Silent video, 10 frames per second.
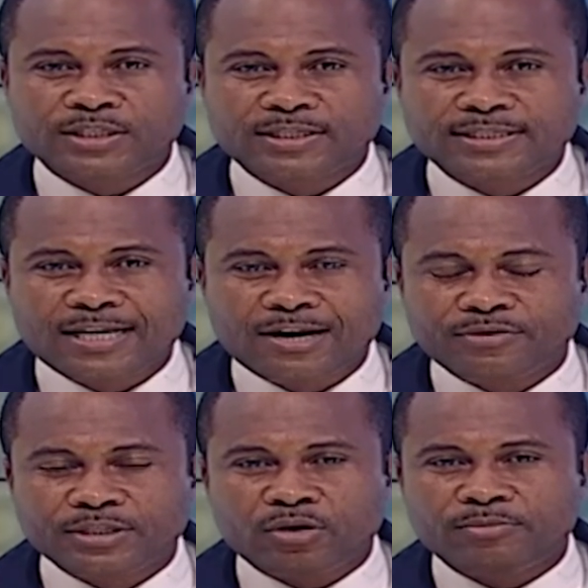and
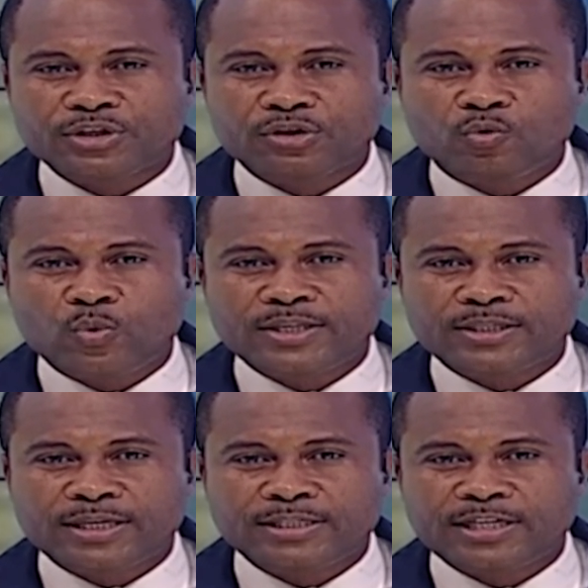Salaries Commission on
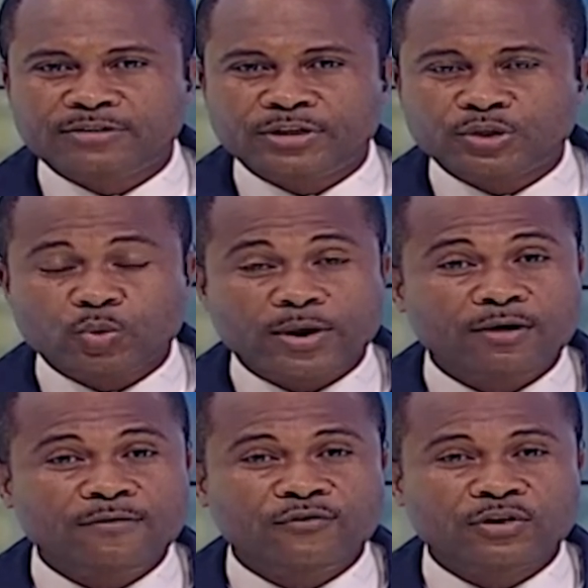Wednesday, January
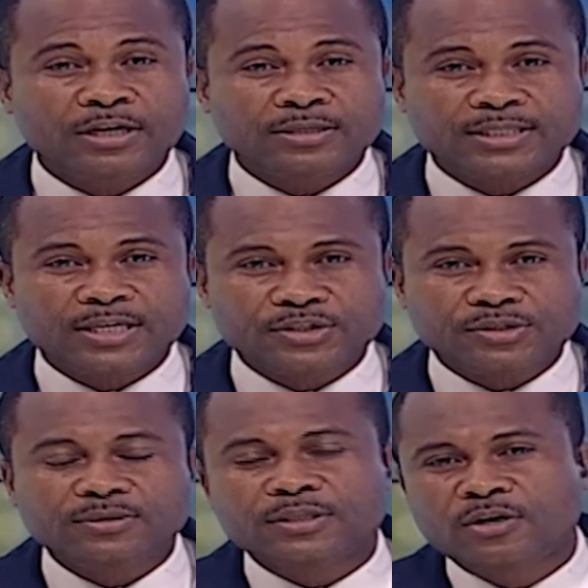12 for
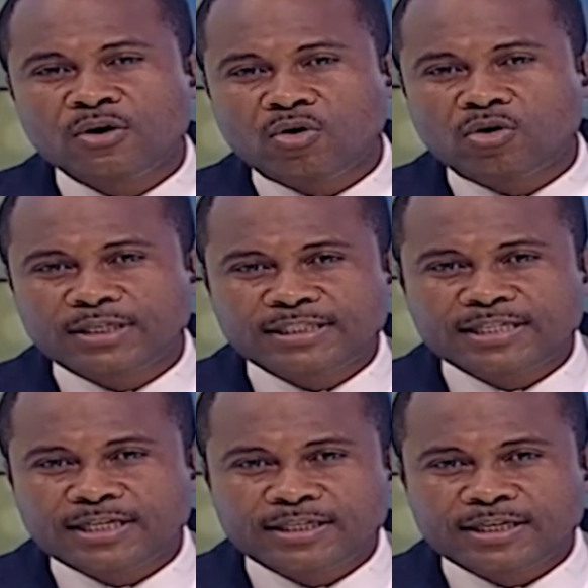negotiations, all
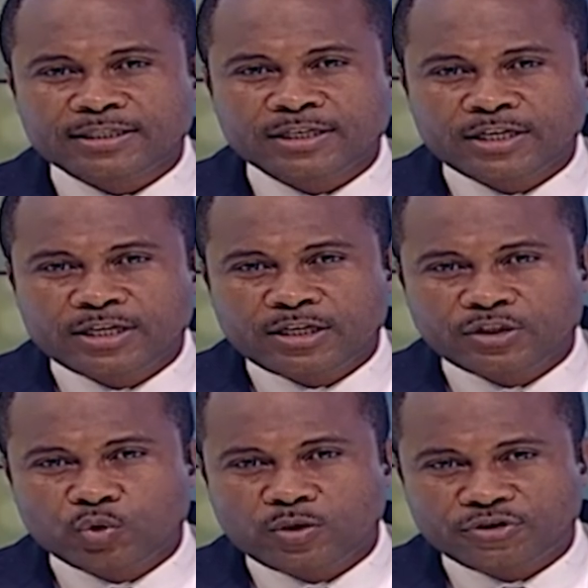intended
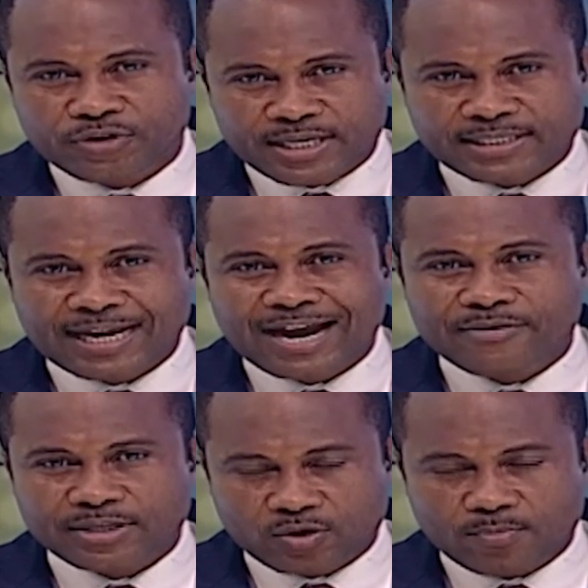to address the
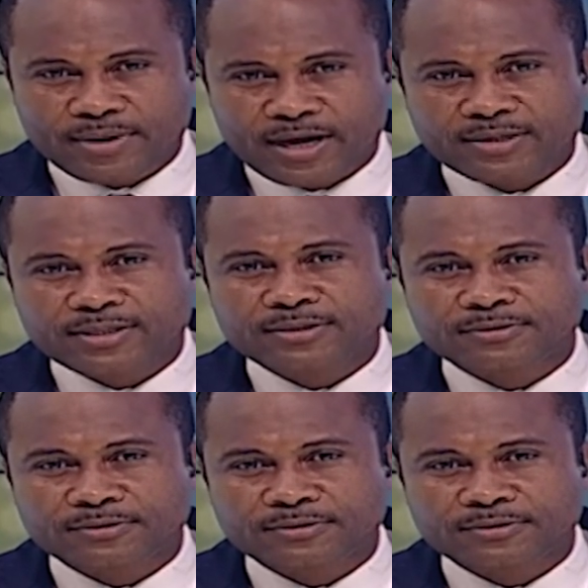current impasse.